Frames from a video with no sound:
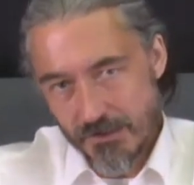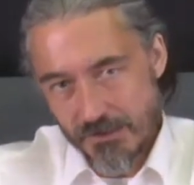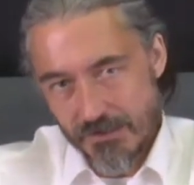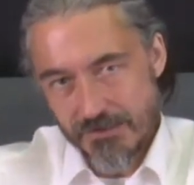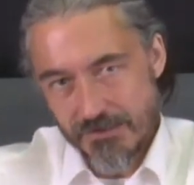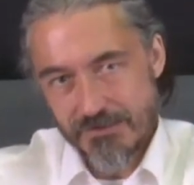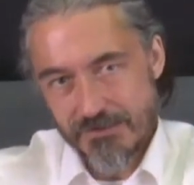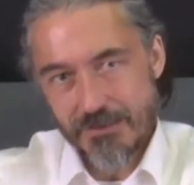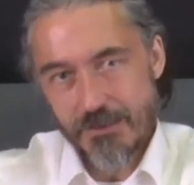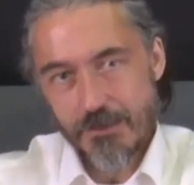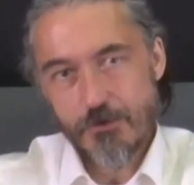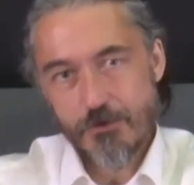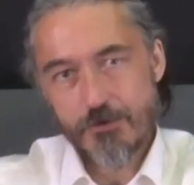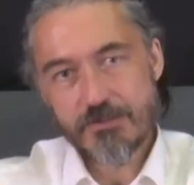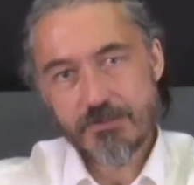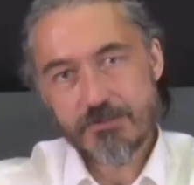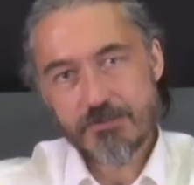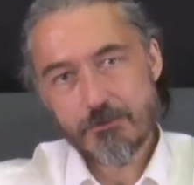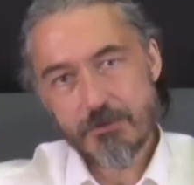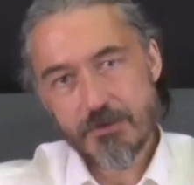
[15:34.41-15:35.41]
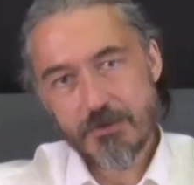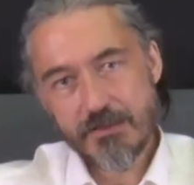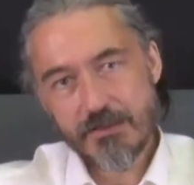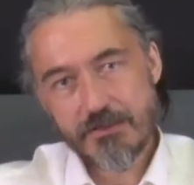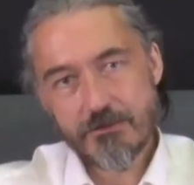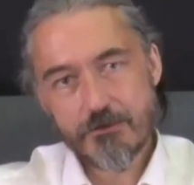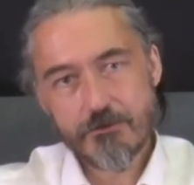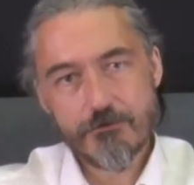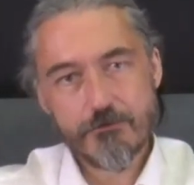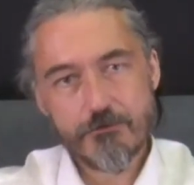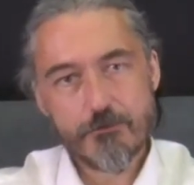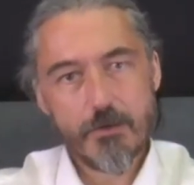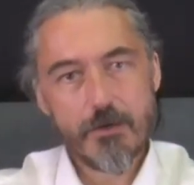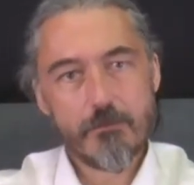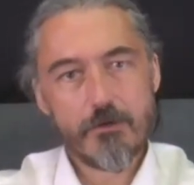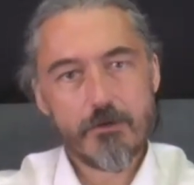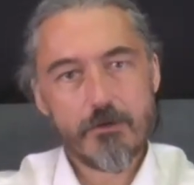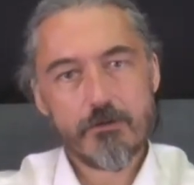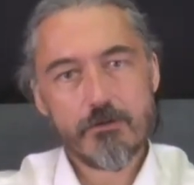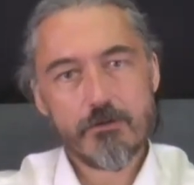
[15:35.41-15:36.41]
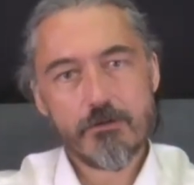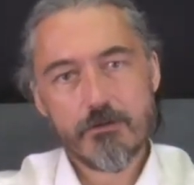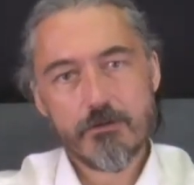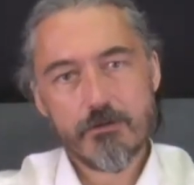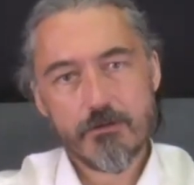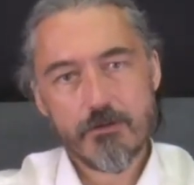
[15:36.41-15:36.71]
is now a split off bubble